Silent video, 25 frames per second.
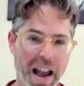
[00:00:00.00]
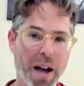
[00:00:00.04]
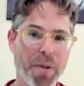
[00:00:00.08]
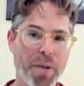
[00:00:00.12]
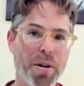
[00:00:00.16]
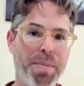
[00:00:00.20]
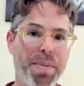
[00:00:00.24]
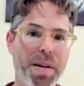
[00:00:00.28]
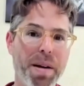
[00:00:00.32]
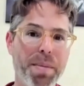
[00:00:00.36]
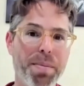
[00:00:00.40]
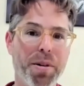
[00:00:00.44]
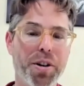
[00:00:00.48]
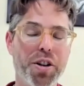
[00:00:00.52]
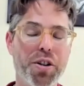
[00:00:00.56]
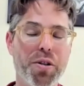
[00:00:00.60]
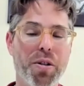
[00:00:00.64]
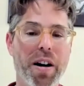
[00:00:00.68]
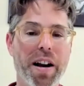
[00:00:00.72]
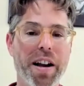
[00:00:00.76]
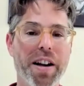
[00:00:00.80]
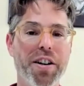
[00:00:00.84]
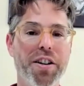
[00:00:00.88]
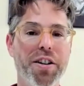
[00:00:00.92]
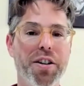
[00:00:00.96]
And what people
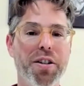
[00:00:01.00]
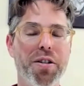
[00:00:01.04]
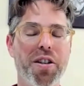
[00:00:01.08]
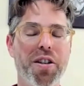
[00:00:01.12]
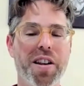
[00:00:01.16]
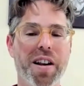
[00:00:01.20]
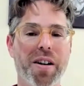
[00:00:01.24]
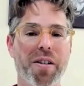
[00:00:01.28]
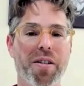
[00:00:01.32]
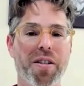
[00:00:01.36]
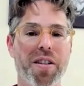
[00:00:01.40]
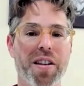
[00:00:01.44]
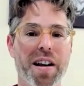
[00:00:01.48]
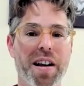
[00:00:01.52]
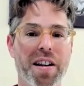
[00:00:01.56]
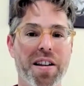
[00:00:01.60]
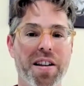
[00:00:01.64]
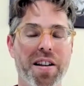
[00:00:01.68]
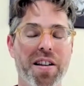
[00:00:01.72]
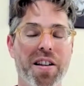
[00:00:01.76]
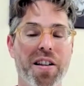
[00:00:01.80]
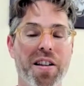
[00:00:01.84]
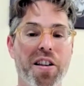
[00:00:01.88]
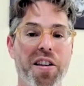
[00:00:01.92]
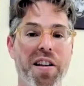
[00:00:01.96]
try and do, Singer says,
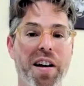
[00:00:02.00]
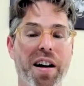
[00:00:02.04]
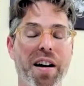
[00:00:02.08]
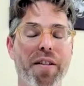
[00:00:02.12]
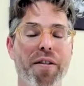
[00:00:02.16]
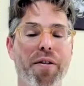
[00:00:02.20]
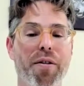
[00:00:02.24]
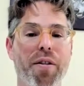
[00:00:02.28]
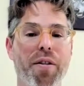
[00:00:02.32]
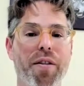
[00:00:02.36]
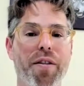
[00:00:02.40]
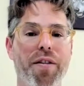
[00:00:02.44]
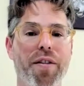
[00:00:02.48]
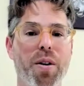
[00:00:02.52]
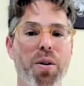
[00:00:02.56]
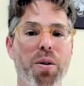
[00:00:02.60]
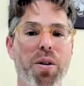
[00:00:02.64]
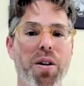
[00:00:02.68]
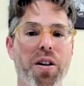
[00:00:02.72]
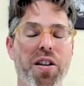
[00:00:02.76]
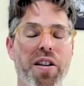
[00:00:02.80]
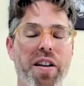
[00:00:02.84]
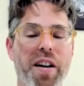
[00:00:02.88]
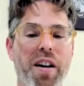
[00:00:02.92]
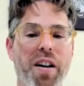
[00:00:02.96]
is instead of
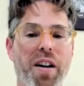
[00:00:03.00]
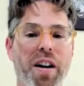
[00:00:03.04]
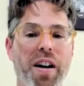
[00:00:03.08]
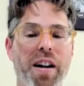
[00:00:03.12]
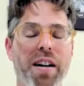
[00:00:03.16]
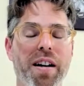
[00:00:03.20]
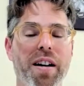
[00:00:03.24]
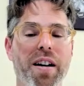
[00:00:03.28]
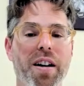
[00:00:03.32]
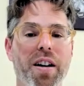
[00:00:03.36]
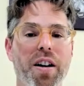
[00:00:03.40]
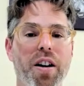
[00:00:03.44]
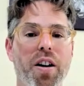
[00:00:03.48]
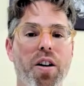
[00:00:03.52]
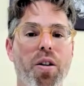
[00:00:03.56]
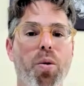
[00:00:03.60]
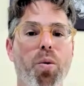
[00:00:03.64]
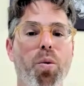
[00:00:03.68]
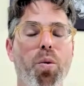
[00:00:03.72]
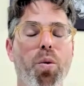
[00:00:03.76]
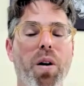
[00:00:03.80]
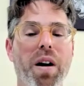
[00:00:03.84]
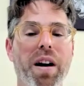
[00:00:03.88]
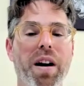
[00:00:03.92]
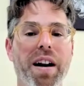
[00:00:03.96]
focusing on
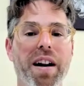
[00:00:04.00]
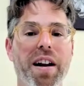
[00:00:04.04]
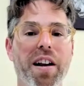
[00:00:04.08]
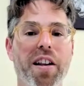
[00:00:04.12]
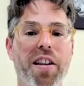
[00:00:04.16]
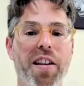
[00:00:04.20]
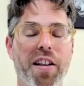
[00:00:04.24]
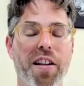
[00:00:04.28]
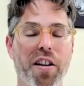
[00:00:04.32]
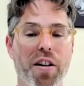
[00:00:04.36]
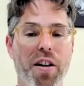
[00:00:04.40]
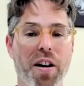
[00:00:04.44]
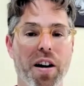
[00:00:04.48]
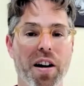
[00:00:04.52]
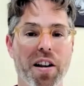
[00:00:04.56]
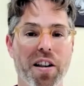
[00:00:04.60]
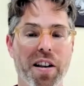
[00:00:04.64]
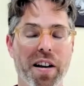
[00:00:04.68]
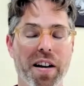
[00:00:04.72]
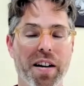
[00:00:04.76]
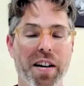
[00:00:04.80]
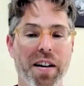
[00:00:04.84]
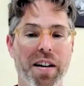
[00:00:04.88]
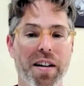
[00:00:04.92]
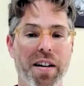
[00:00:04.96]
what it is that's
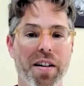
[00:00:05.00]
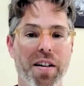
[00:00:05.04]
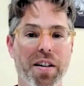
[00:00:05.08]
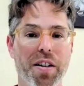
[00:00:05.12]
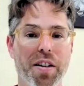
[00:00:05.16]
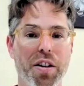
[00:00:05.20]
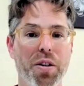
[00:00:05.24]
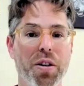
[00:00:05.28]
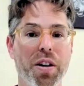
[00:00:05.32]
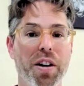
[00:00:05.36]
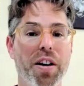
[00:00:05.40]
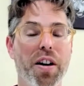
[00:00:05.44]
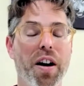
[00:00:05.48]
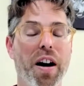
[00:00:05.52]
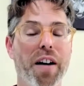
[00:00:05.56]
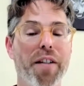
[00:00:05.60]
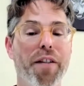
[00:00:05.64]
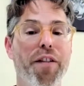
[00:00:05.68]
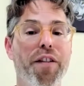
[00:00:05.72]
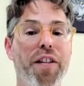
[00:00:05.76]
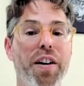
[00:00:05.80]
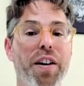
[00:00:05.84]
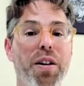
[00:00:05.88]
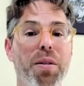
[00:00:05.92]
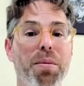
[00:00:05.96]
causing you to not
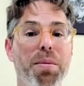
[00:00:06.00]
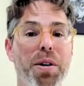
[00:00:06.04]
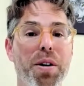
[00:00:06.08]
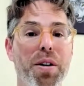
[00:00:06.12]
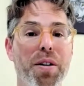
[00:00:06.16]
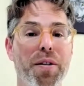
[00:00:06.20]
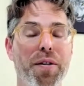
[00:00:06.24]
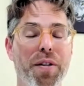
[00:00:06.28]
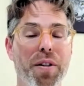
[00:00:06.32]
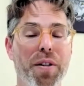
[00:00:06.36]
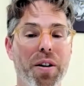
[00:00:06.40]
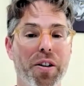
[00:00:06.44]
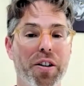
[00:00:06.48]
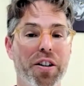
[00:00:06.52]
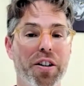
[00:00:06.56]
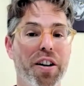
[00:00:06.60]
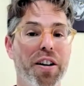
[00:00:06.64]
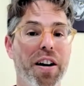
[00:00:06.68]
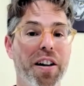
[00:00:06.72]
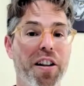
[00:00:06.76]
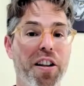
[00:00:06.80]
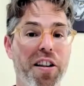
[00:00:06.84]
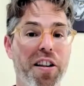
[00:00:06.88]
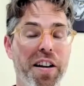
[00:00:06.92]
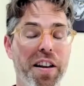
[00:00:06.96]
feel beautiful, or to
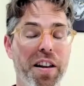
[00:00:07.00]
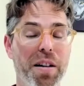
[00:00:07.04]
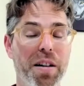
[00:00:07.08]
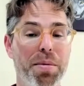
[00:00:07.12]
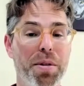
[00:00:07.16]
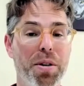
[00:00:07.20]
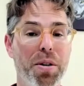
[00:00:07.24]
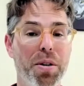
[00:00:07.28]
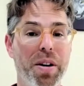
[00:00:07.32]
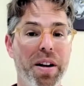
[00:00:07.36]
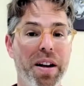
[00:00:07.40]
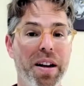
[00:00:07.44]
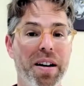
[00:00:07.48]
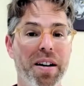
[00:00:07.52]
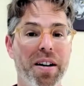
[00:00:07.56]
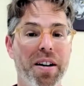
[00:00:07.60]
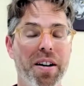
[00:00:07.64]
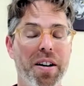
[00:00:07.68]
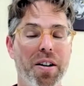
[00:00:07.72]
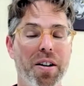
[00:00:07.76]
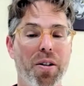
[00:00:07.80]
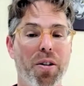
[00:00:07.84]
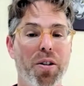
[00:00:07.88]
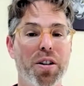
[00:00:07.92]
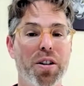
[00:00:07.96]
not see the beauty,
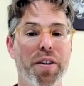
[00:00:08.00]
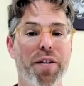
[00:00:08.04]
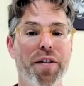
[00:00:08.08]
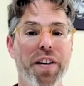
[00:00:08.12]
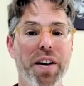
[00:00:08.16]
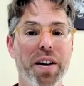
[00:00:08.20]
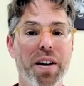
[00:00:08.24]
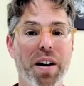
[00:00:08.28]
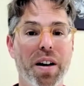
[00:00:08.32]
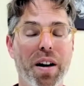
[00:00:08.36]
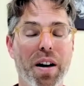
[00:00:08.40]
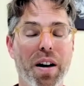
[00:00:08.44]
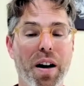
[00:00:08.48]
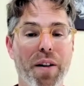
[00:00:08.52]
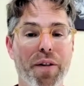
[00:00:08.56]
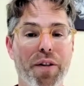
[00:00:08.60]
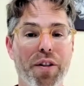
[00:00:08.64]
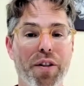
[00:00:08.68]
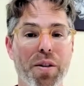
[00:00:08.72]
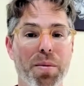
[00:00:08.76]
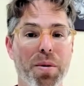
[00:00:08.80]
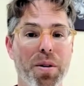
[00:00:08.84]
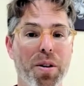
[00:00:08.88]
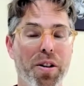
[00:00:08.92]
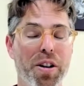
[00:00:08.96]
or to feel
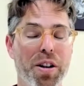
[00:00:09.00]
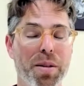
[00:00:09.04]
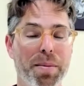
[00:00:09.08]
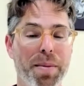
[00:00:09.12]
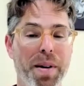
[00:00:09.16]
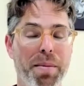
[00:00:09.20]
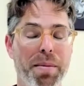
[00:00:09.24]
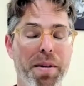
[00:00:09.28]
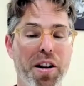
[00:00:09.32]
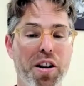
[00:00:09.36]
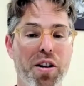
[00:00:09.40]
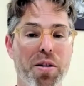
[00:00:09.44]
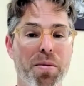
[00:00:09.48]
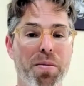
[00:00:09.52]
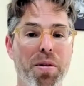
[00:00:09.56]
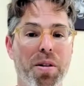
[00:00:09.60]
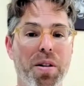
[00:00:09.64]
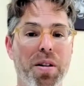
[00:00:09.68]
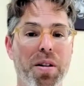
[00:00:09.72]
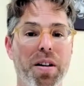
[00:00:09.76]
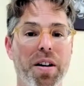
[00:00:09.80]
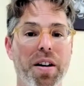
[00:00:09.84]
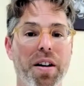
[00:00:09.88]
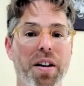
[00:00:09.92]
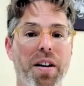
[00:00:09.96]
uncomfortable, or to be
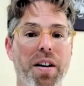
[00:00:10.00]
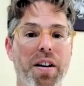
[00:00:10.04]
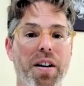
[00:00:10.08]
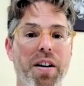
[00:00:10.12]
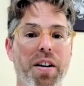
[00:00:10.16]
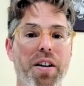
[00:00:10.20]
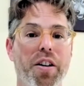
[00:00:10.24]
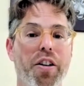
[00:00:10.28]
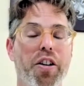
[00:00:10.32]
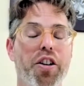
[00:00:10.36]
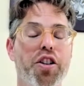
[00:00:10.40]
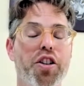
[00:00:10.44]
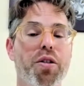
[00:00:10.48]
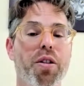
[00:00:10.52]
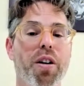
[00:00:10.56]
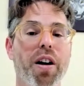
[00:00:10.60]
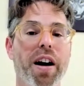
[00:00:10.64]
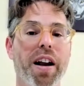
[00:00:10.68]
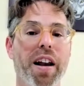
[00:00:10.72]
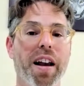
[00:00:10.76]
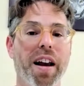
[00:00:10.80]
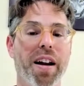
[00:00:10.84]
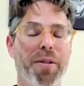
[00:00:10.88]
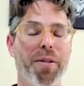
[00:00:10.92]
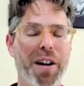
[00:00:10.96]
miserable, you're
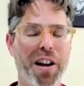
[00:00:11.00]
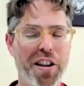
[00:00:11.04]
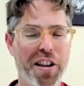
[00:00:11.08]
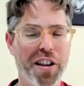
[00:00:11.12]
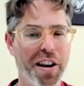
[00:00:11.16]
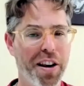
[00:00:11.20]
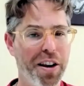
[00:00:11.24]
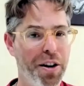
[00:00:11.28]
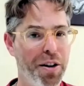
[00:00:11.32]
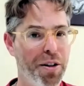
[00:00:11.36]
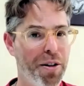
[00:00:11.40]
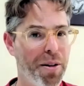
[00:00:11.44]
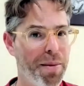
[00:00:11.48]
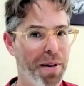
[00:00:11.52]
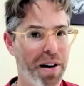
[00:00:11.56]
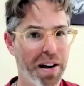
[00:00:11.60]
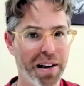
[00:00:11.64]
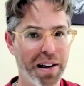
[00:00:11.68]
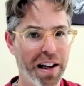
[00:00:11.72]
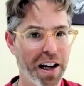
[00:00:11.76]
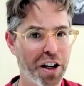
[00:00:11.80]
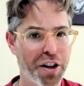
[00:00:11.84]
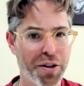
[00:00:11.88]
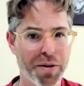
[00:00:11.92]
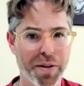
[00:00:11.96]
trying, and when I say you, I'm
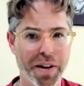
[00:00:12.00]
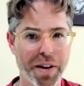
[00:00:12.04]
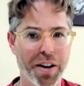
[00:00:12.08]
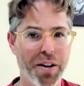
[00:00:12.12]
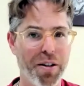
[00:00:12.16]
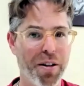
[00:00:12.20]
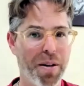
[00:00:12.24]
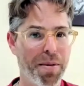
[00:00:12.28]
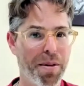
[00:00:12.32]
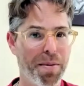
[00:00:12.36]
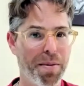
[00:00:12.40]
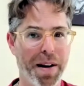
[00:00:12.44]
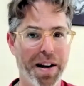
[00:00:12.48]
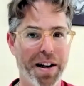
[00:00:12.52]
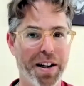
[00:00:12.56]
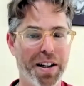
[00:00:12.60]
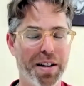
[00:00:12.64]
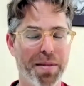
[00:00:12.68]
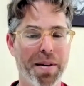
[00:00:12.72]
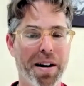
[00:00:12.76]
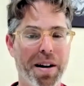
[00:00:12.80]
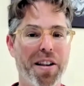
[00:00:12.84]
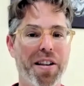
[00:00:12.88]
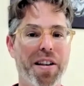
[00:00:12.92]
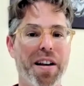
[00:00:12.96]
not lecturing you, I'm speaking
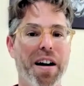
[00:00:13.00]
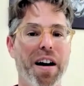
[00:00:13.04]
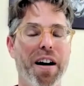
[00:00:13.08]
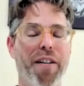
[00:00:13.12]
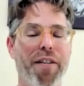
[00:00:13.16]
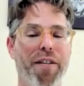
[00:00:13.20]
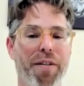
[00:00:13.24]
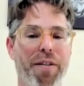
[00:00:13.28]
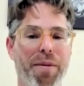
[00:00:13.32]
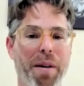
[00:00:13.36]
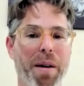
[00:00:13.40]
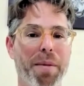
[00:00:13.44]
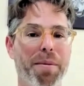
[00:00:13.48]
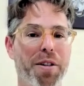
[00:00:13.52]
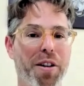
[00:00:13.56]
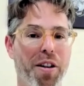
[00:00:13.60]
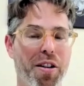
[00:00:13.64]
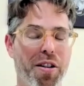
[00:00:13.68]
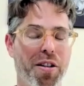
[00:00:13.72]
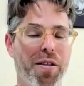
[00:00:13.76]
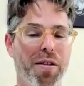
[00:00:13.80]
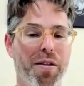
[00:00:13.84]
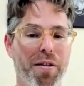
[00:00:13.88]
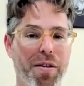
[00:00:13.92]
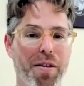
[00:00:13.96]
to myself. I'm
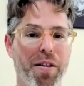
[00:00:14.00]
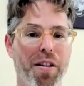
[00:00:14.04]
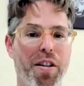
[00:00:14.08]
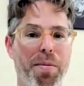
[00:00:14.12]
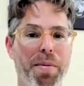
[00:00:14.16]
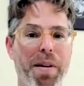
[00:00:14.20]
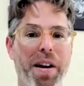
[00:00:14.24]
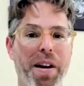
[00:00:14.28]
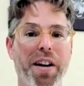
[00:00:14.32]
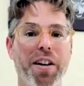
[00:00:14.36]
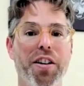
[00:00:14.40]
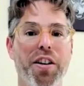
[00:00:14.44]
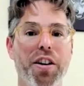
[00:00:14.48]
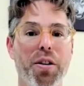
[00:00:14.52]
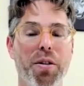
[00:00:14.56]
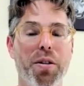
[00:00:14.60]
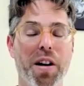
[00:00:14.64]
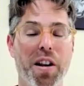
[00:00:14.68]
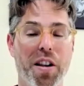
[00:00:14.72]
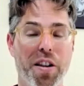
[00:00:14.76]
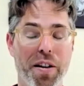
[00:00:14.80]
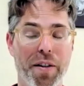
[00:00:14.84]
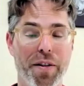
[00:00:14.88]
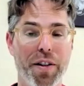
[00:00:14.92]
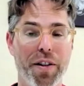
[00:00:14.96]
just speaking to you
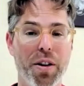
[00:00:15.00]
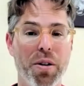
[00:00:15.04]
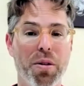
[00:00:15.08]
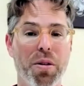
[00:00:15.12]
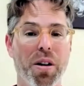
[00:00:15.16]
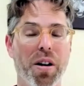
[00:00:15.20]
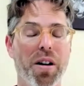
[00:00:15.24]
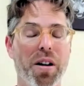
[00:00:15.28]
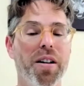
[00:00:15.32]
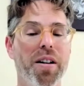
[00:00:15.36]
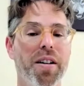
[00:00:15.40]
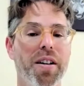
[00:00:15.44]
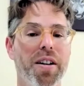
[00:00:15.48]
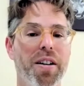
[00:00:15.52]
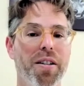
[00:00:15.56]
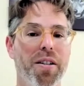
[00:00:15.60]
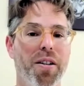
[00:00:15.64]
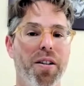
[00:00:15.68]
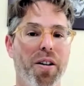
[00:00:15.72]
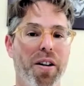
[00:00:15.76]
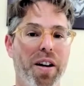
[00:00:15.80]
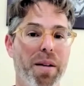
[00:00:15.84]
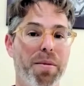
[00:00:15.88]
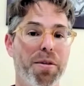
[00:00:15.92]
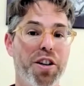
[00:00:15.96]
as the viewer.
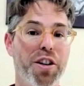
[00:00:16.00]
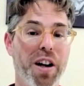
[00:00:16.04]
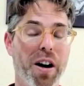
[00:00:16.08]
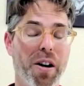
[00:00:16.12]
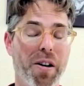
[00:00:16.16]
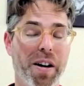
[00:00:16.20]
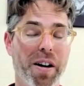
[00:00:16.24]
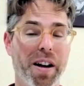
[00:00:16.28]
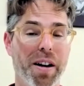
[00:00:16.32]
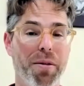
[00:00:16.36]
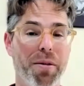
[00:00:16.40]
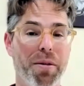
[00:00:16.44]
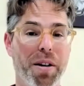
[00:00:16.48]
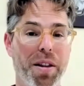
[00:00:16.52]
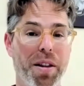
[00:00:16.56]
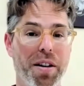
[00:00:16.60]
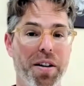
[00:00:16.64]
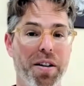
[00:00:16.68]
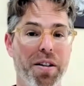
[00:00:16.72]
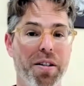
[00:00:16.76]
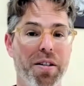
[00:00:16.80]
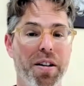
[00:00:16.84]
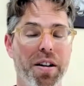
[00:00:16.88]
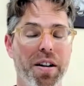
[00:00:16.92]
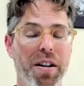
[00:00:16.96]
Okay, I'm sharing it with
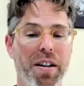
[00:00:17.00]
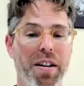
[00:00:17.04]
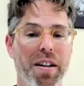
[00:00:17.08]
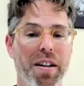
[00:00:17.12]
you.